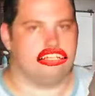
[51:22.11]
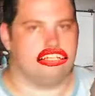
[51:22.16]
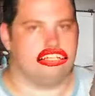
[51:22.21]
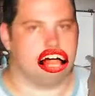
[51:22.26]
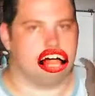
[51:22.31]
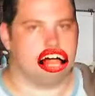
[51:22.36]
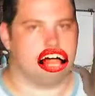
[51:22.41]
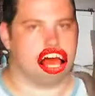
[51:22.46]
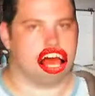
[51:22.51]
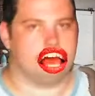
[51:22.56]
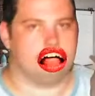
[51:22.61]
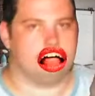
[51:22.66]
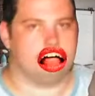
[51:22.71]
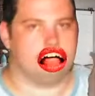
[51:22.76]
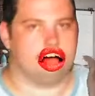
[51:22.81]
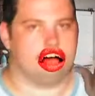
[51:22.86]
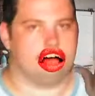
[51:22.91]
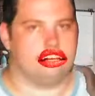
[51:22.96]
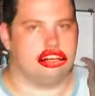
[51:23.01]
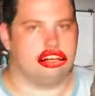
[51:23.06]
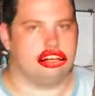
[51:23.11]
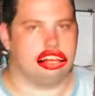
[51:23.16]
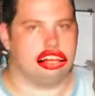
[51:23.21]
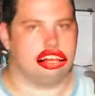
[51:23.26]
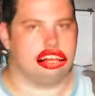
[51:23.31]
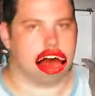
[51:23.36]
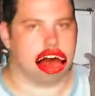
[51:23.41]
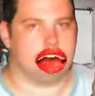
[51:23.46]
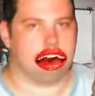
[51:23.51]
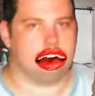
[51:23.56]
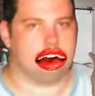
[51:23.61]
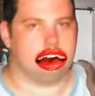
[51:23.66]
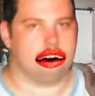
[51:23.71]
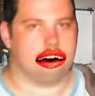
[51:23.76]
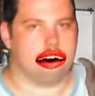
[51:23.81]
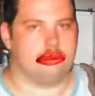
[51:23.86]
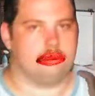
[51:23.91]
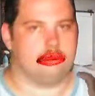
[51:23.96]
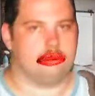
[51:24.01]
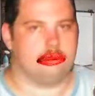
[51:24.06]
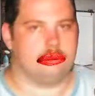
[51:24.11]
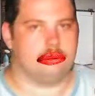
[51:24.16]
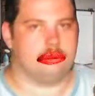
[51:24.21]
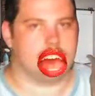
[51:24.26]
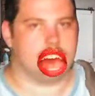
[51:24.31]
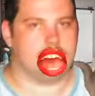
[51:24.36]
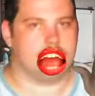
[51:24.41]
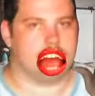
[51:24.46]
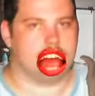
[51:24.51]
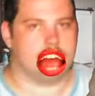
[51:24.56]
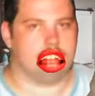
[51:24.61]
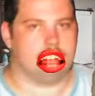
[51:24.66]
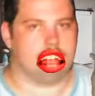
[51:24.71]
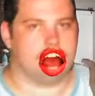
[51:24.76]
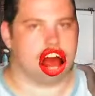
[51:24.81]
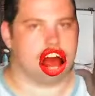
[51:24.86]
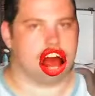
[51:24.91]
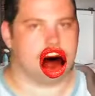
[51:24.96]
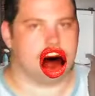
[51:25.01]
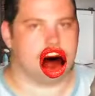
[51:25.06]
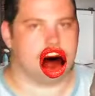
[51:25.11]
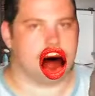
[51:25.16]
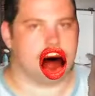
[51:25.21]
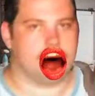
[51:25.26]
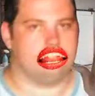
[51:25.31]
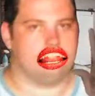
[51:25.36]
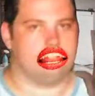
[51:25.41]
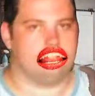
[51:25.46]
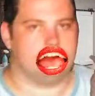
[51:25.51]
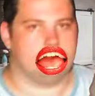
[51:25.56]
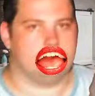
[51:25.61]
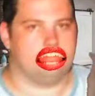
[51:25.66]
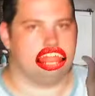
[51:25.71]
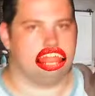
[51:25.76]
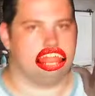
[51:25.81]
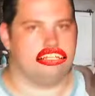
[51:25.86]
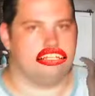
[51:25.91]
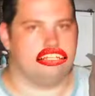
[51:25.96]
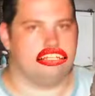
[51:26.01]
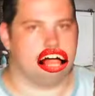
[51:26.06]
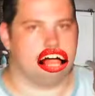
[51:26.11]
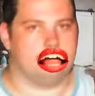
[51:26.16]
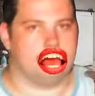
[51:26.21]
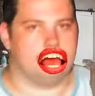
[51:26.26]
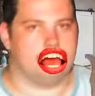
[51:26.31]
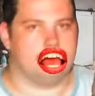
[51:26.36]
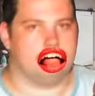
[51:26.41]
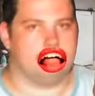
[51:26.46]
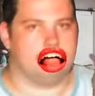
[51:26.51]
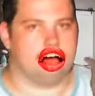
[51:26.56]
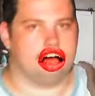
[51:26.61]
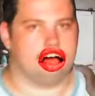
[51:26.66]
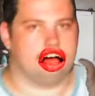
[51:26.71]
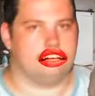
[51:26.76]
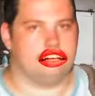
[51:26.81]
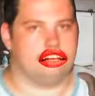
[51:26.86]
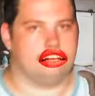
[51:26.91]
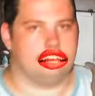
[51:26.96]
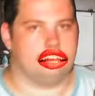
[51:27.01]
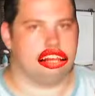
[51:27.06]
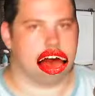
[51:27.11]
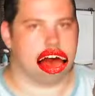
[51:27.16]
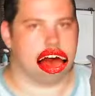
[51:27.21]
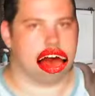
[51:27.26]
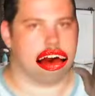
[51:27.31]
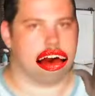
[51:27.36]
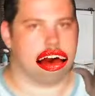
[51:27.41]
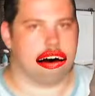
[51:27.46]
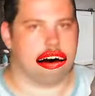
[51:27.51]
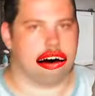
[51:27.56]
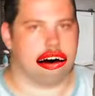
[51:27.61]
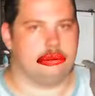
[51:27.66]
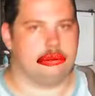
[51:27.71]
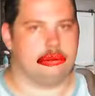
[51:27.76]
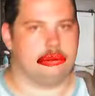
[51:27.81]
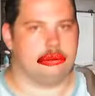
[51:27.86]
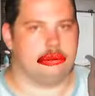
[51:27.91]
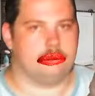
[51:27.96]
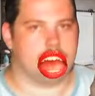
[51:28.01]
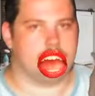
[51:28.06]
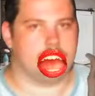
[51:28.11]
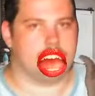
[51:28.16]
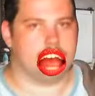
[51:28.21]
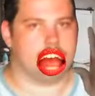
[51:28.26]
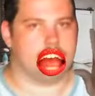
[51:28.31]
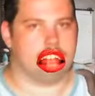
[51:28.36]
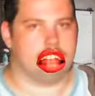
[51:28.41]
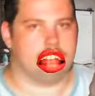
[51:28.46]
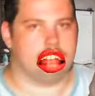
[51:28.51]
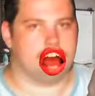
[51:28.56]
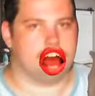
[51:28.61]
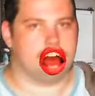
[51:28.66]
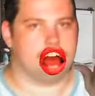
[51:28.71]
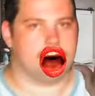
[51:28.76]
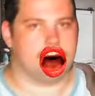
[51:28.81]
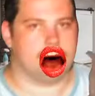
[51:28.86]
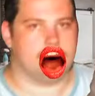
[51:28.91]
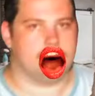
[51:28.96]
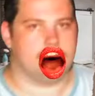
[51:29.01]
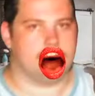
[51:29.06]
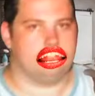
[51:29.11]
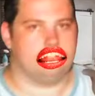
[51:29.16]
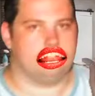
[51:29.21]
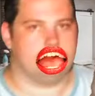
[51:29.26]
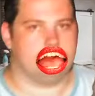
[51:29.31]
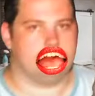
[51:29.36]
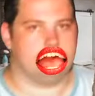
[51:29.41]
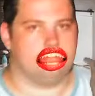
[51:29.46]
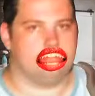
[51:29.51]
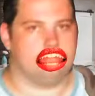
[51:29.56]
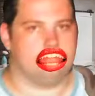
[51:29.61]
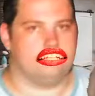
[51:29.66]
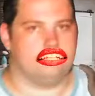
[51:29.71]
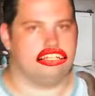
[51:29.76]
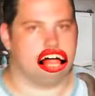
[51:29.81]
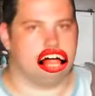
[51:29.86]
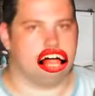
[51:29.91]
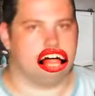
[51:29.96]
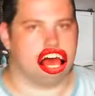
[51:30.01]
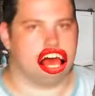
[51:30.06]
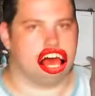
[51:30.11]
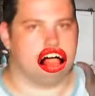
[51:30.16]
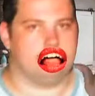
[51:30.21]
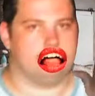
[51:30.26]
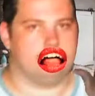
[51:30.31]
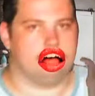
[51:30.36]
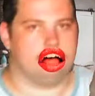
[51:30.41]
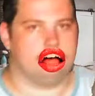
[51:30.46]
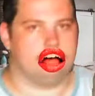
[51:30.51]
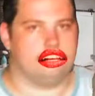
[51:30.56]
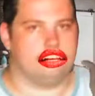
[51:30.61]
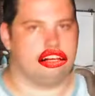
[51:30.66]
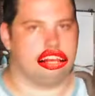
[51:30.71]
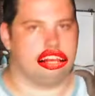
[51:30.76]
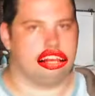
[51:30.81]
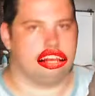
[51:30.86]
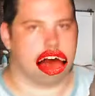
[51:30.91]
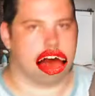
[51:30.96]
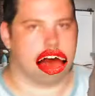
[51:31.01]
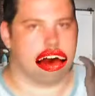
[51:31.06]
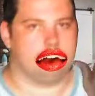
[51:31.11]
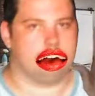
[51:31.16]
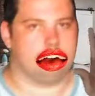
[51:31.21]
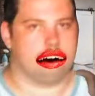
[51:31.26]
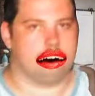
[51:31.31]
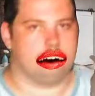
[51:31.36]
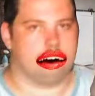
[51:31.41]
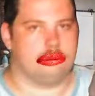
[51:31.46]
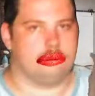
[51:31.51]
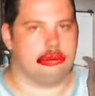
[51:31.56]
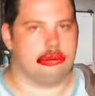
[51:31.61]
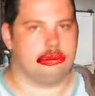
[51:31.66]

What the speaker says: I don't know. I don't really know the difference. He's like a delivery driver, right? He like delivers. Yeah. I mean, okay, he works for the USPS.